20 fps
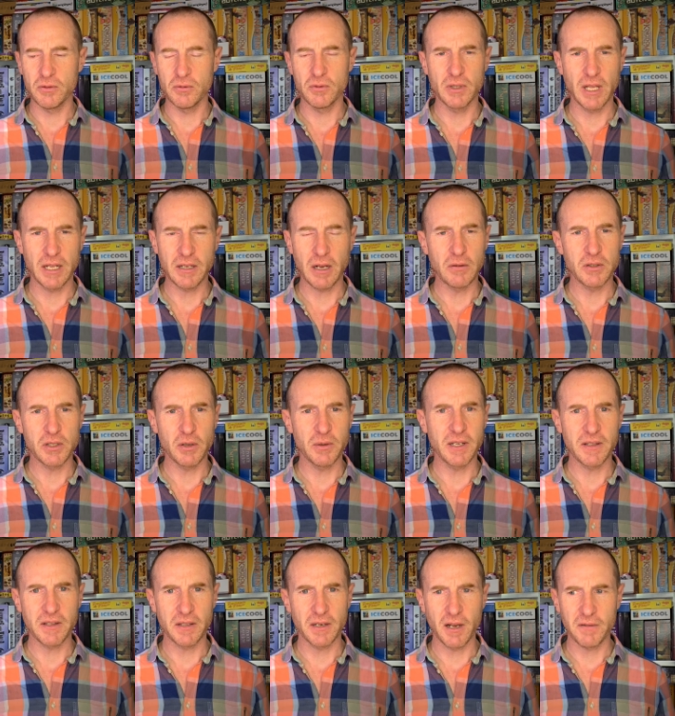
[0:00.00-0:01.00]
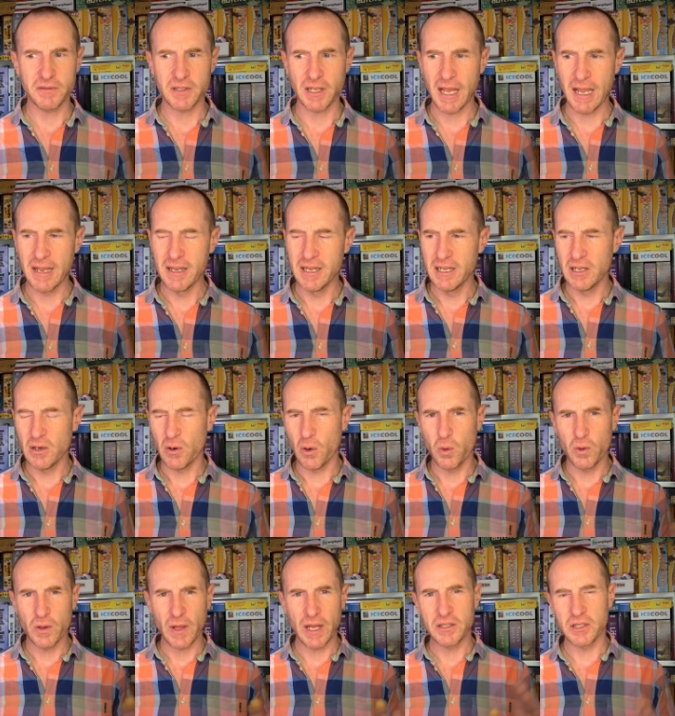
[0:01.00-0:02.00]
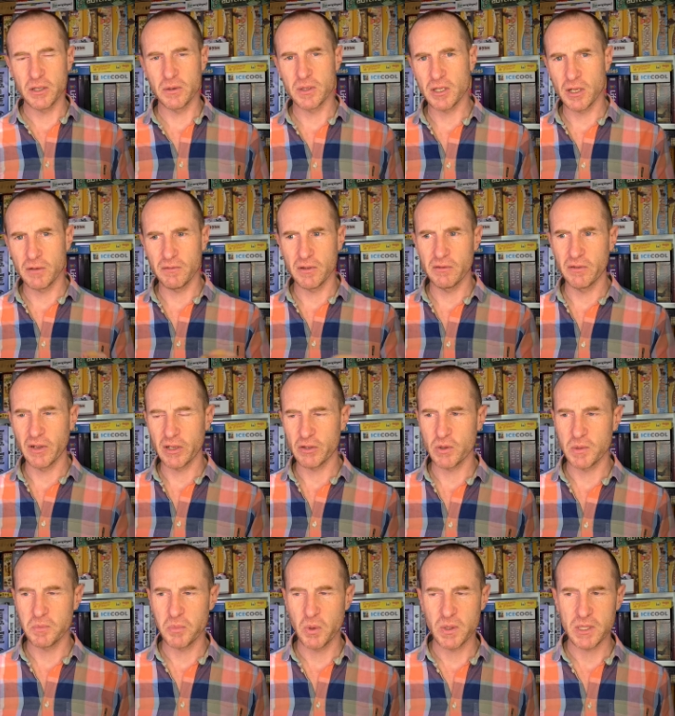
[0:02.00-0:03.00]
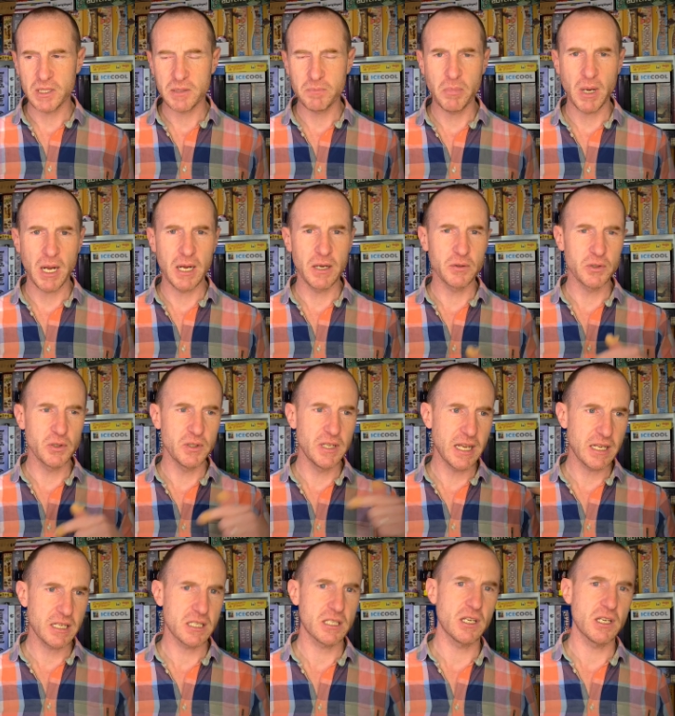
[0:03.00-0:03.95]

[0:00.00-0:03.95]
they don't do anything after that. All they do is give you victory points, but on your next